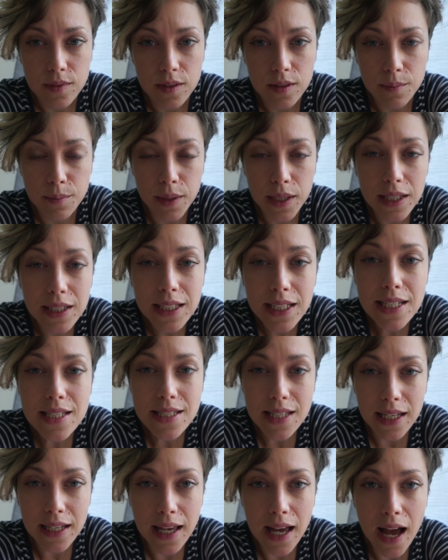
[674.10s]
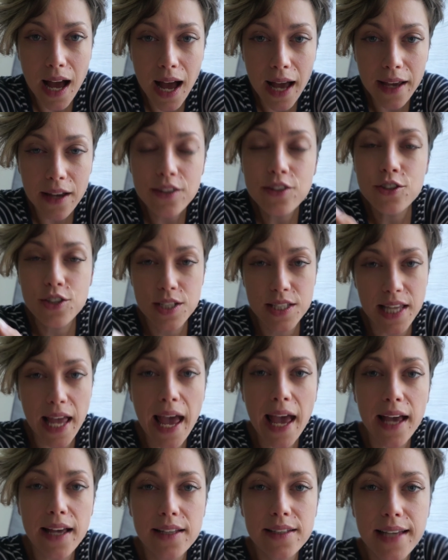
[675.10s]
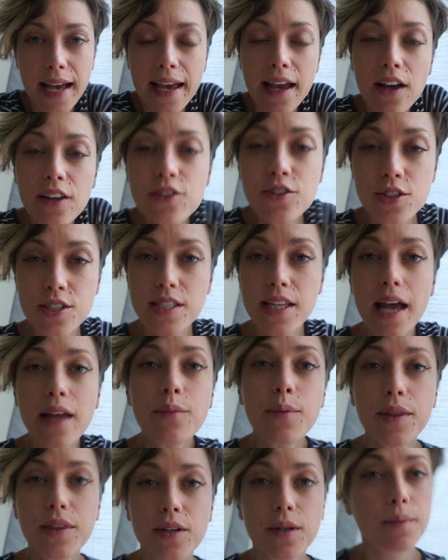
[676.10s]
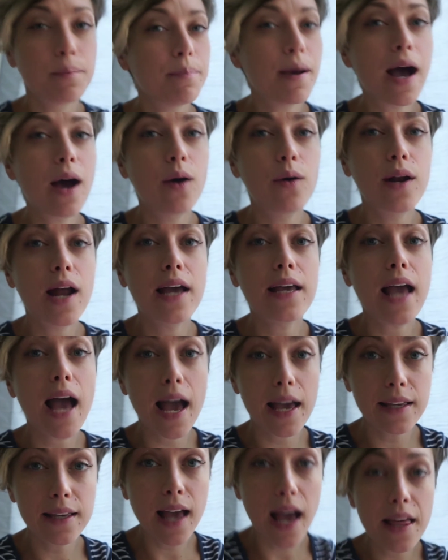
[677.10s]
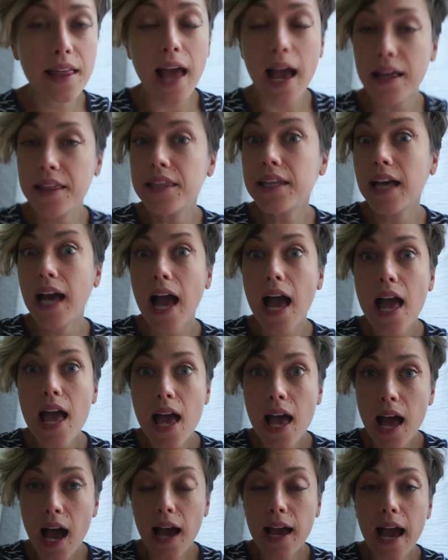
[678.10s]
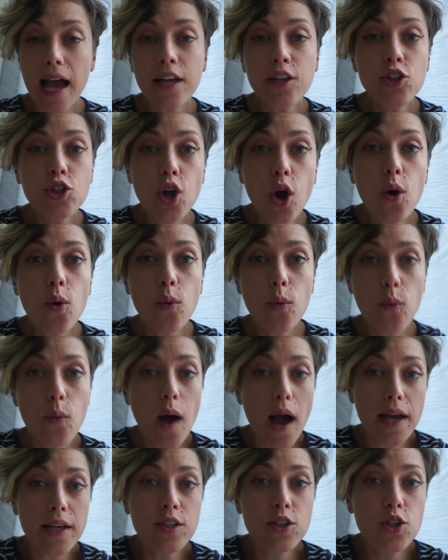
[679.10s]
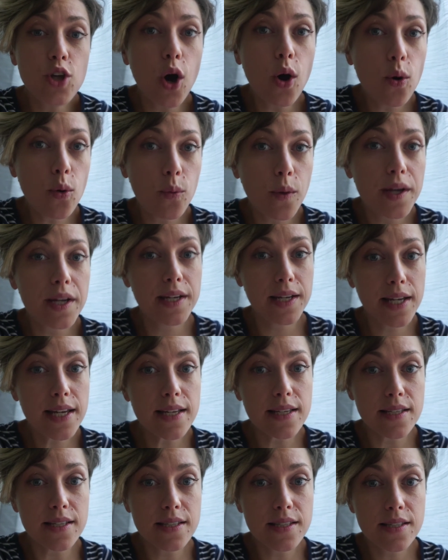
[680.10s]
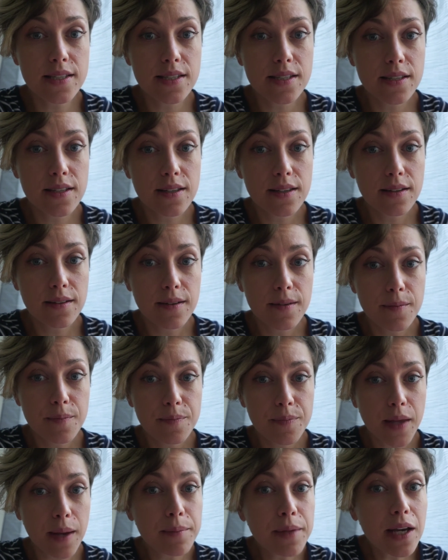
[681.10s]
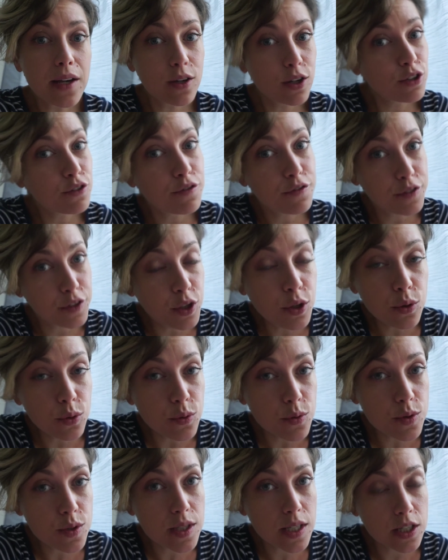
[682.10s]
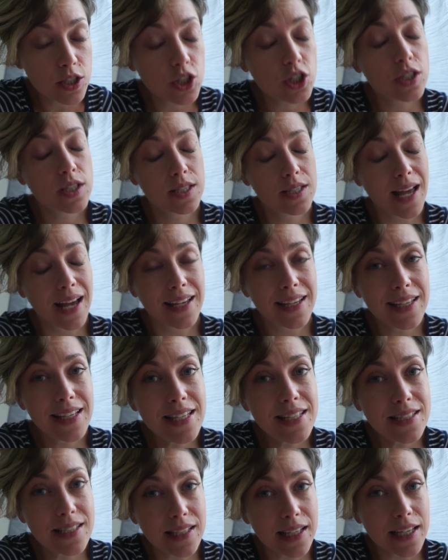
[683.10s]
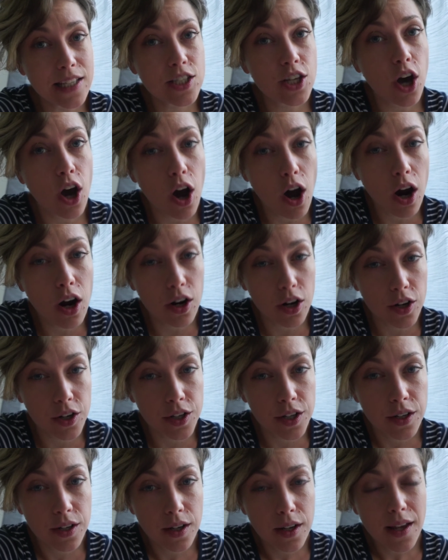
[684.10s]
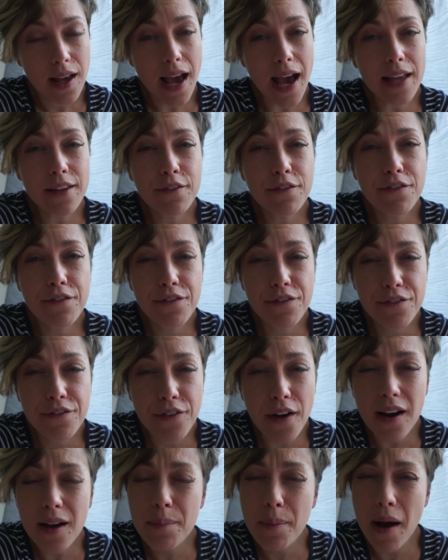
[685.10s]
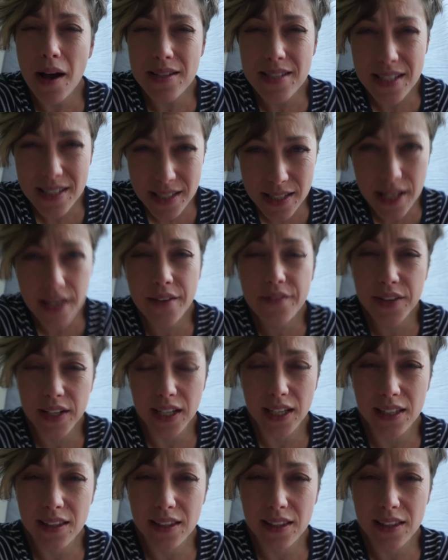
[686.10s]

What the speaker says: But at least I understand. I understand what they're about. I think I know what it is. I'm not confused. It's just not easy. It's hard. And fuck positivity.